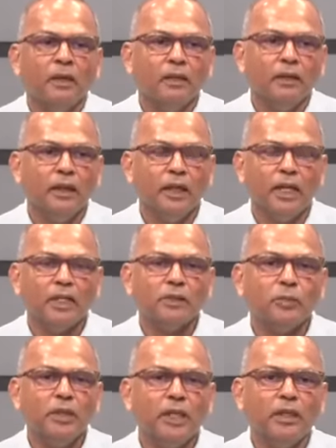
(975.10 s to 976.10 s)
There has
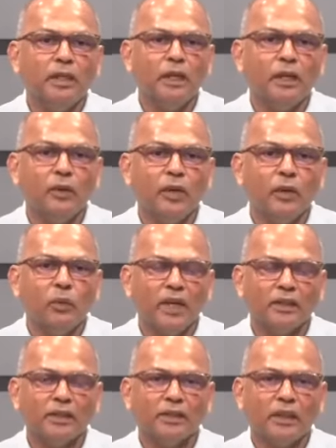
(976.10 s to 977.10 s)
been a
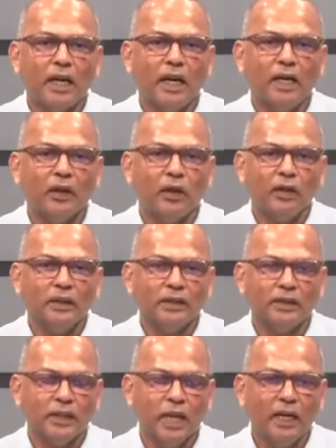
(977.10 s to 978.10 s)
request, I
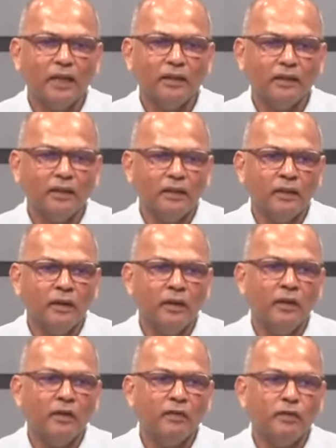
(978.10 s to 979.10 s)
understand,
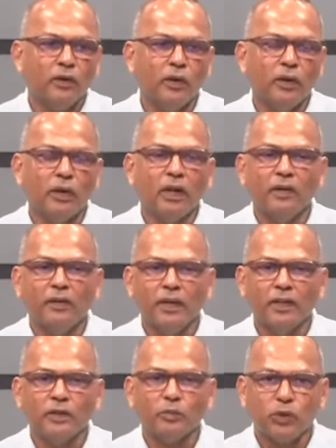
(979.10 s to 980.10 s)
for
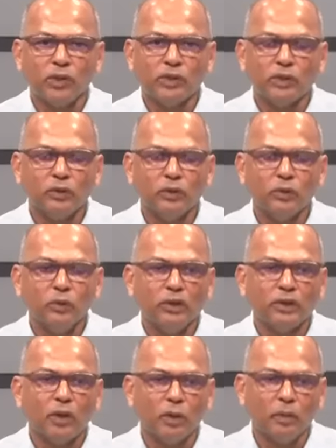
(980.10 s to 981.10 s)
this person who
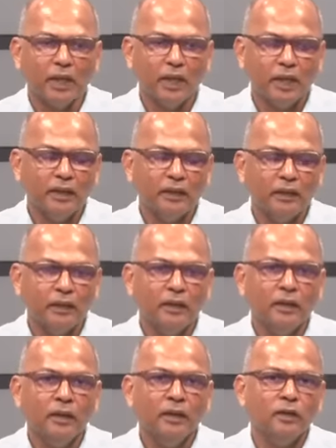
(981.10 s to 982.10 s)
is coming in
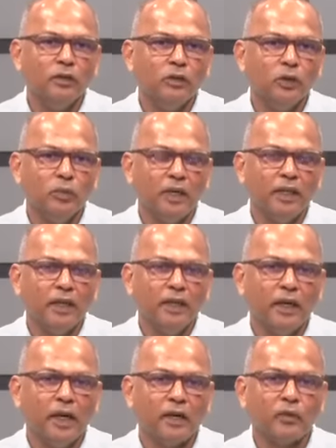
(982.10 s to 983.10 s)
to be
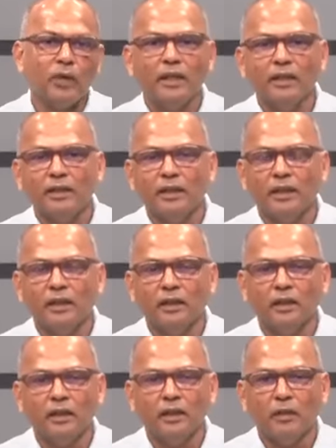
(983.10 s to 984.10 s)
accredited
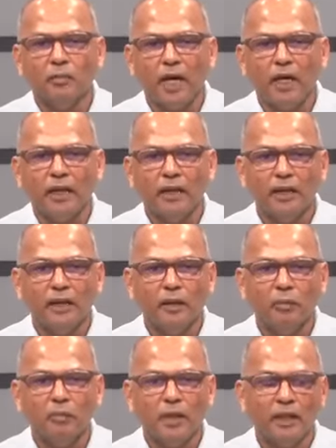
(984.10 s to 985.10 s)
by the
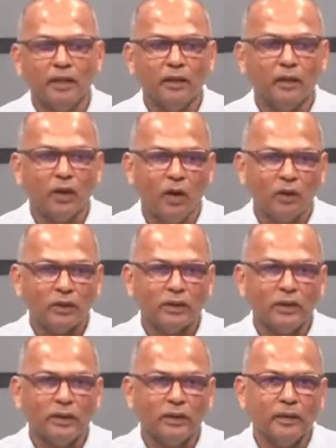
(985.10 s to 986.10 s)
medical
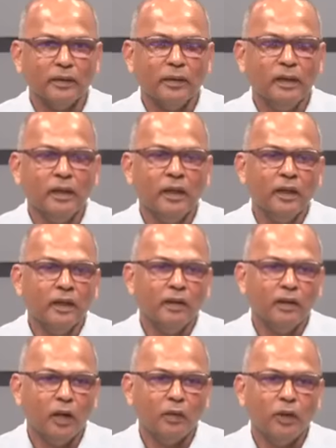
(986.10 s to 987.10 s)
council.
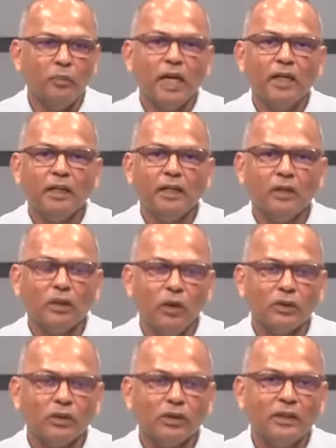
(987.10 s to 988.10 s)
Now, the medical
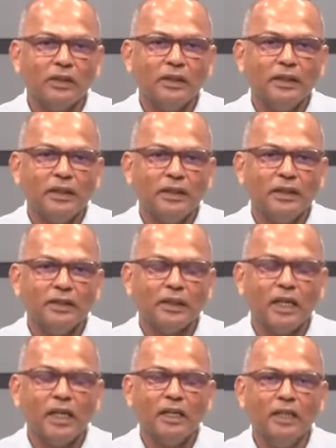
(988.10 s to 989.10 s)
council is
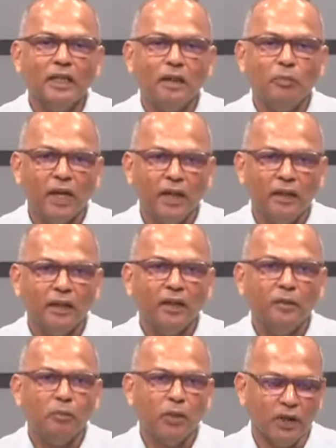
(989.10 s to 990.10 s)
an
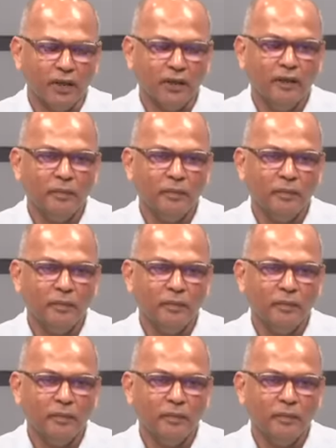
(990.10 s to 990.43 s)
independent body,